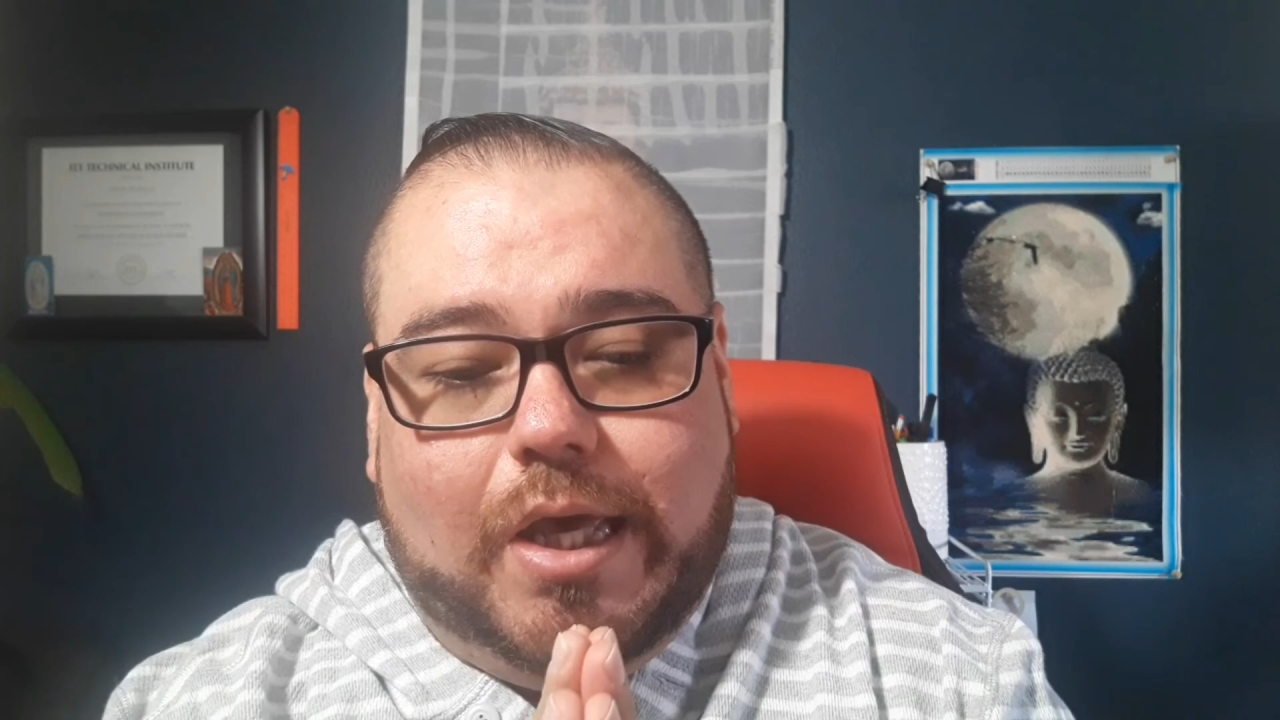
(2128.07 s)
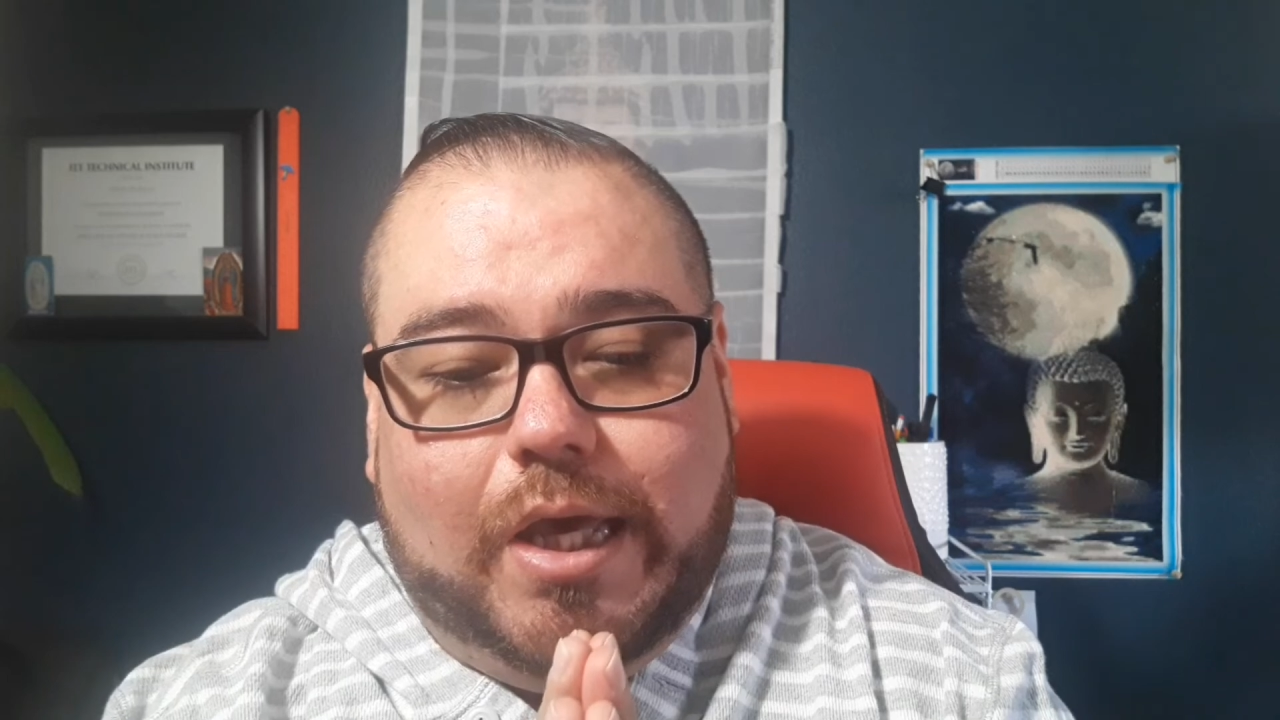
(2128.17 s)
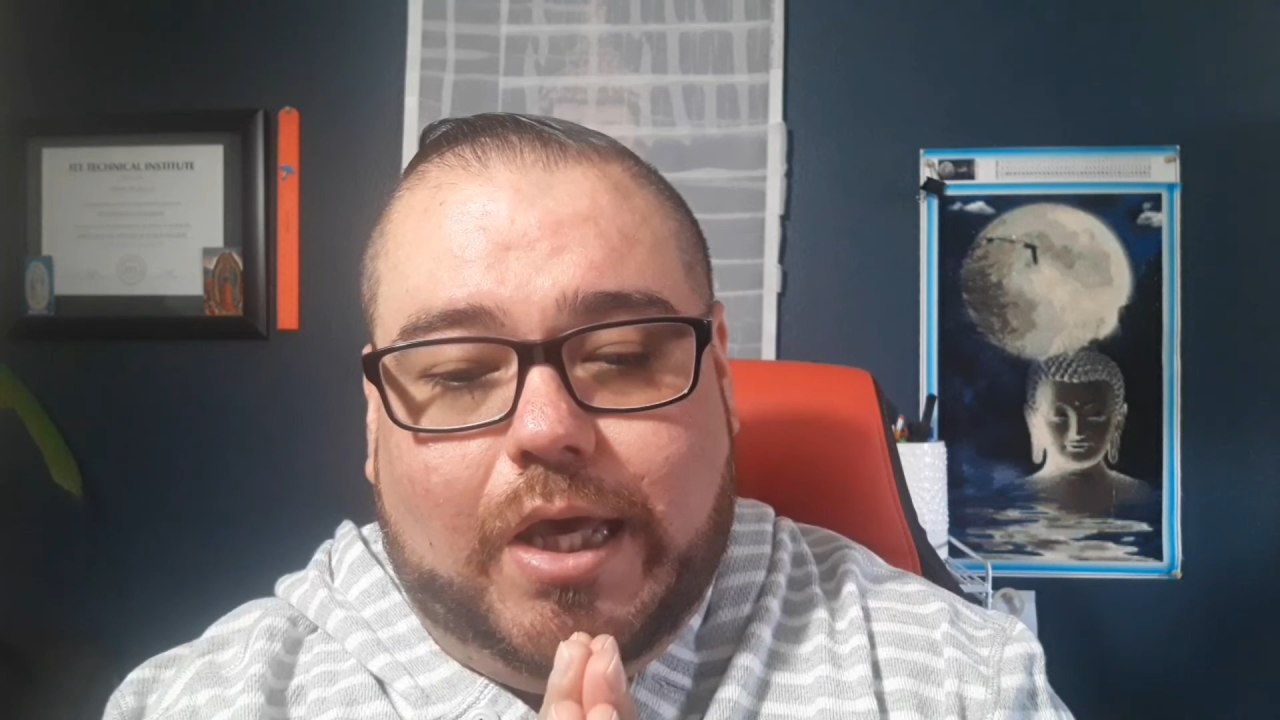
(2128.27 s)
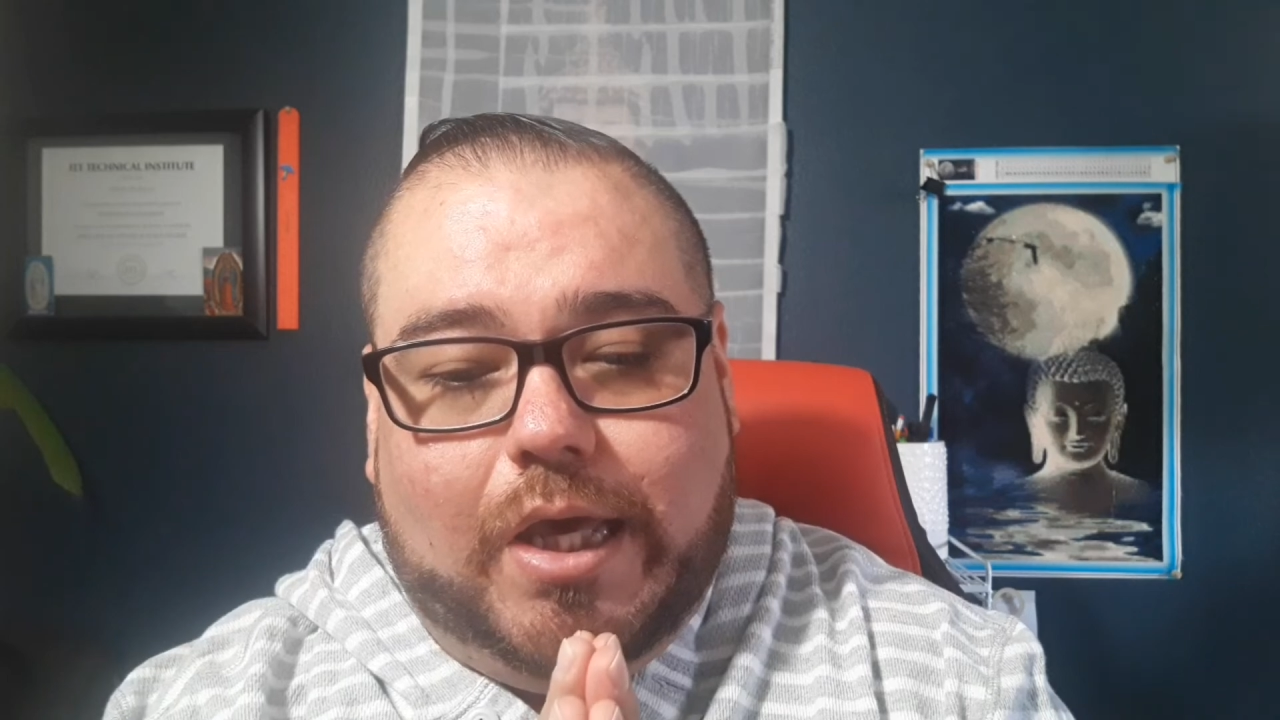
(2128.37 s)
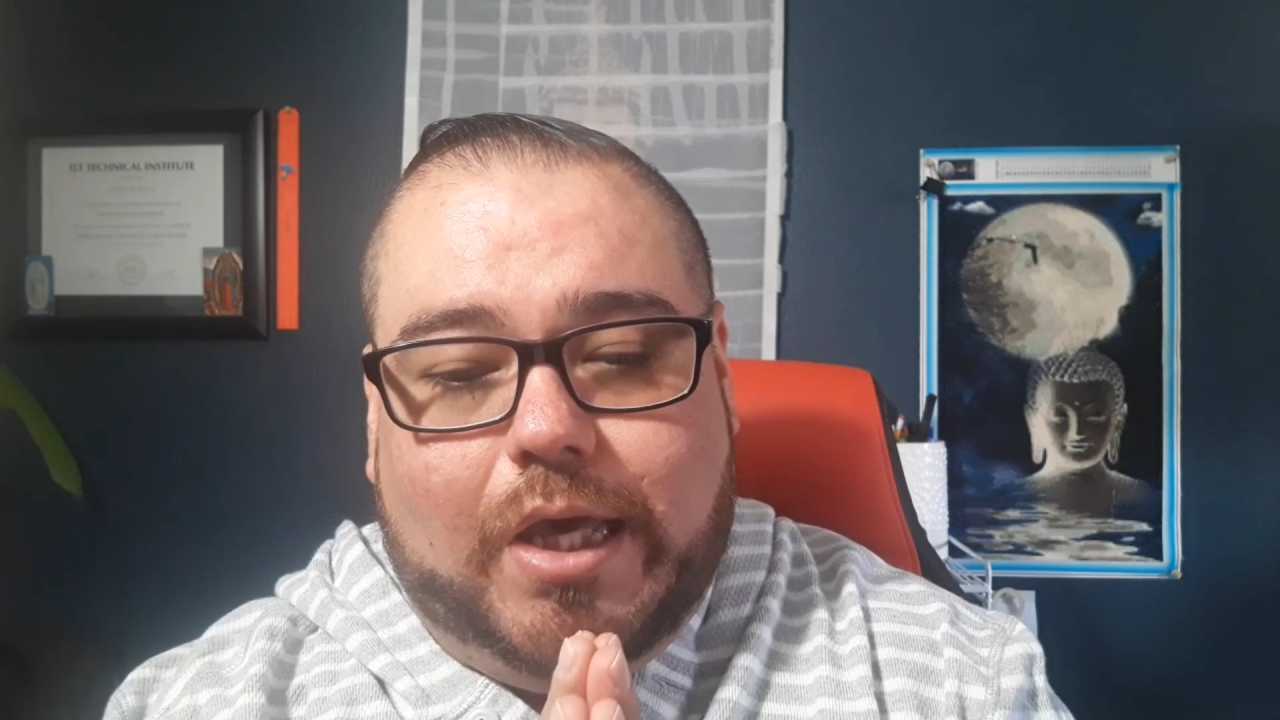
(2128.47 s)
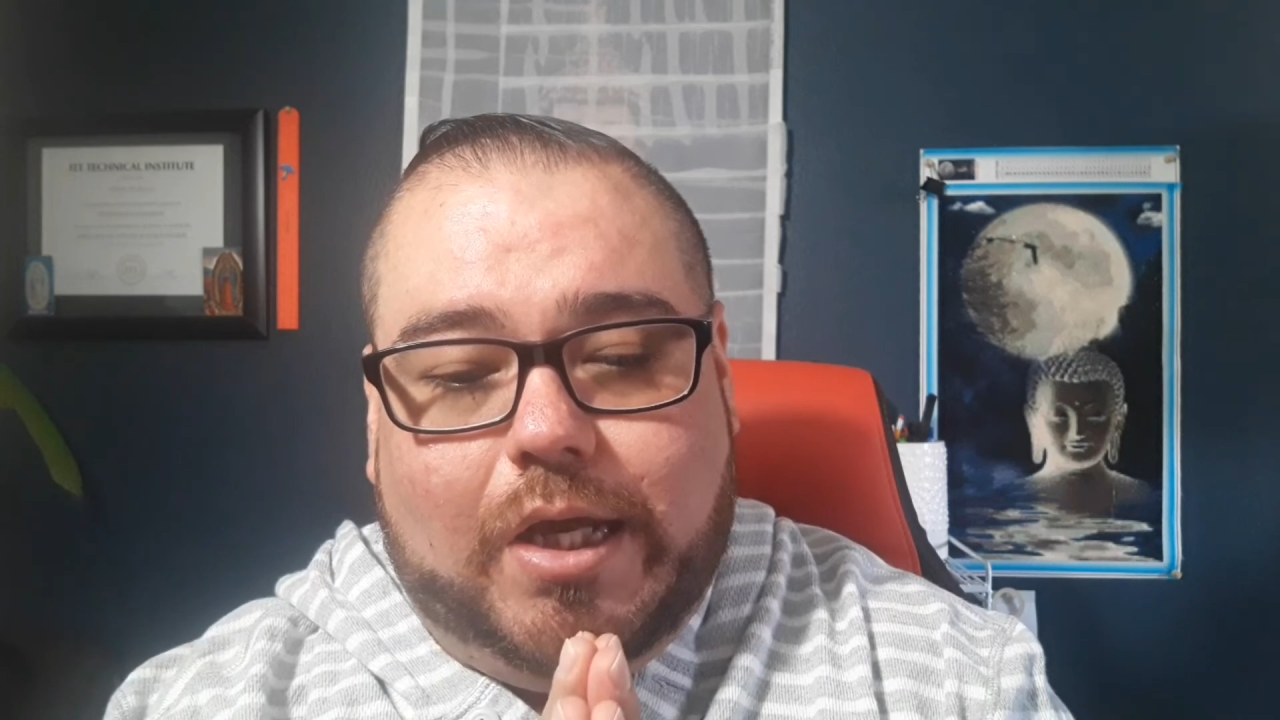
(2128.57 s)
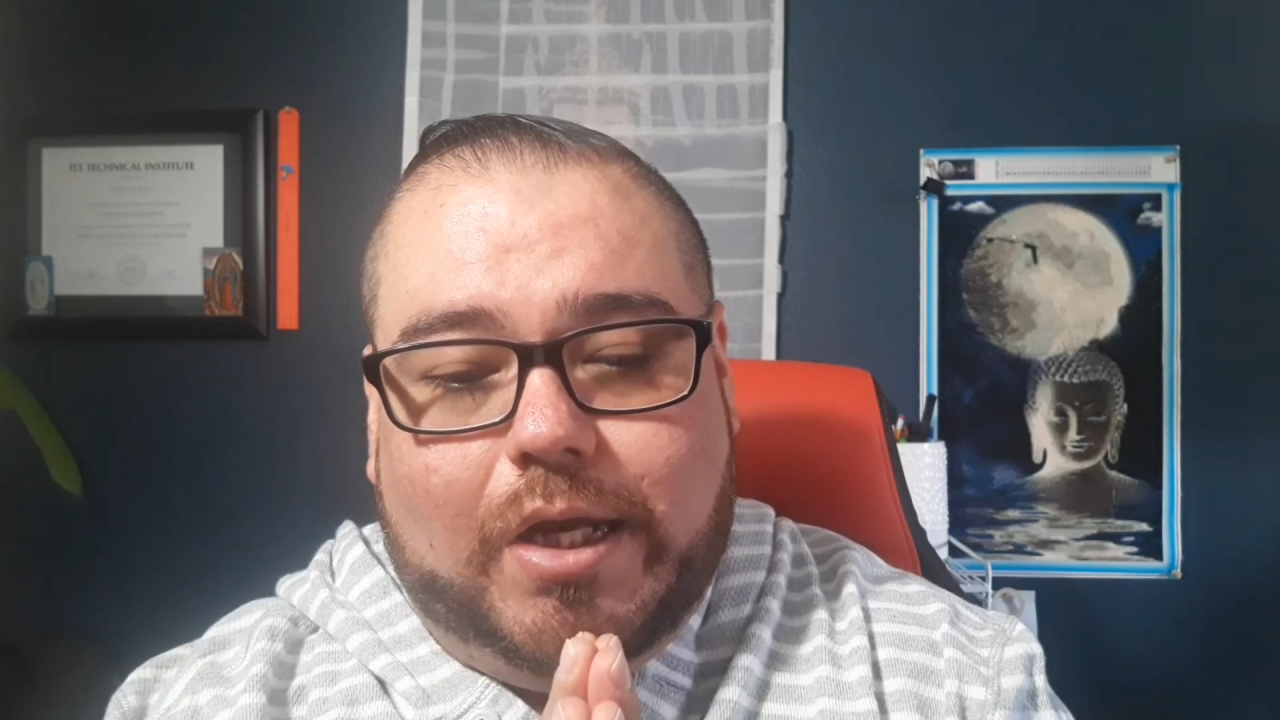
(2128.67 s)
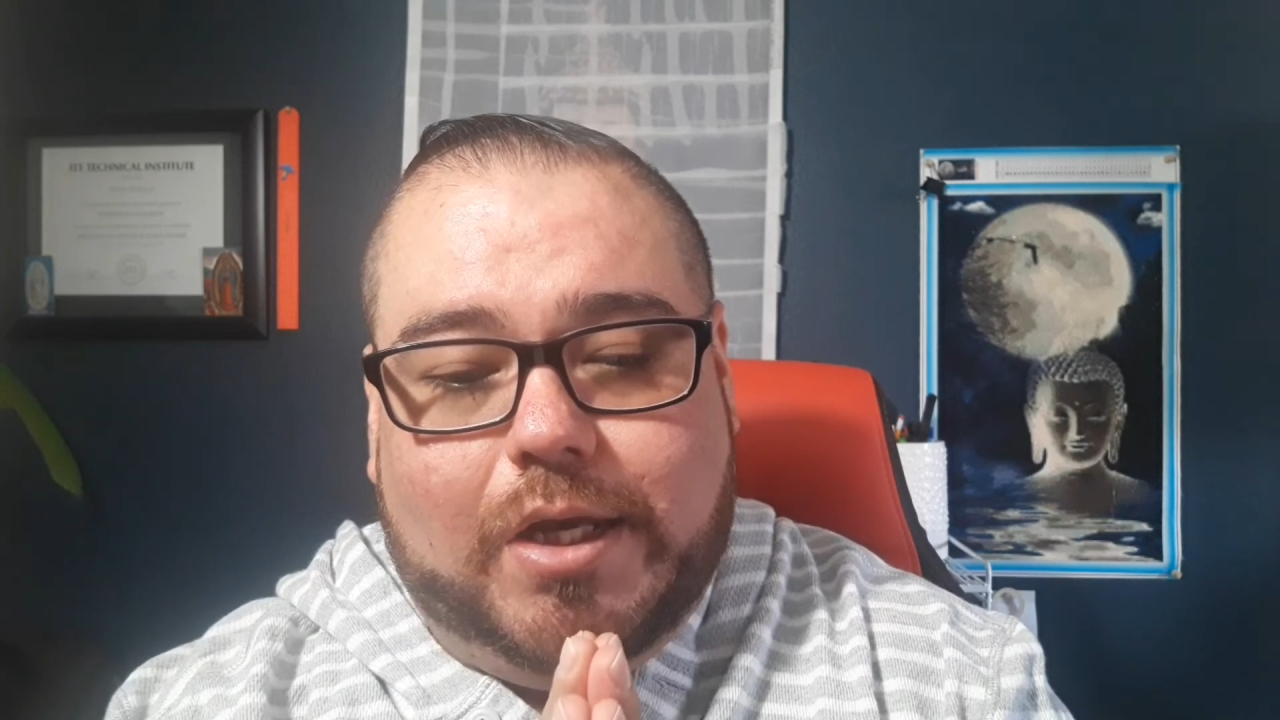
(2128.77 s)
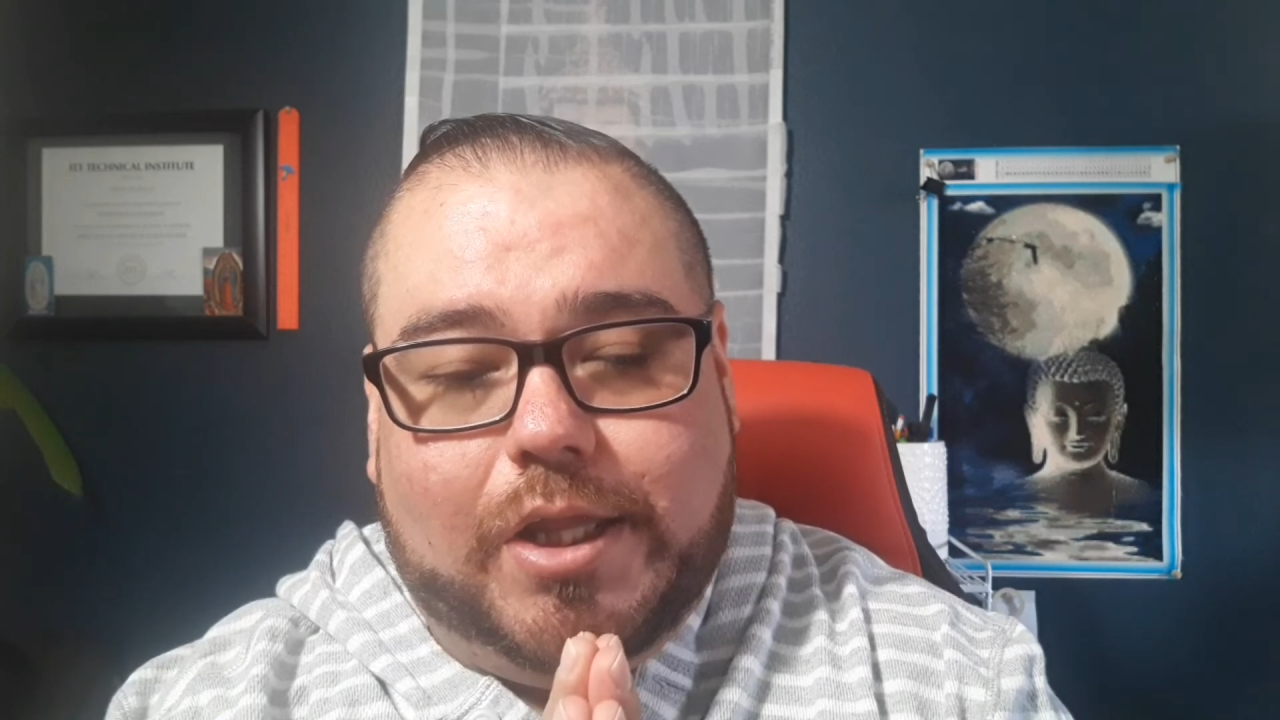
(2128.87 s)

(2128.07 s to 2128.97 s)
And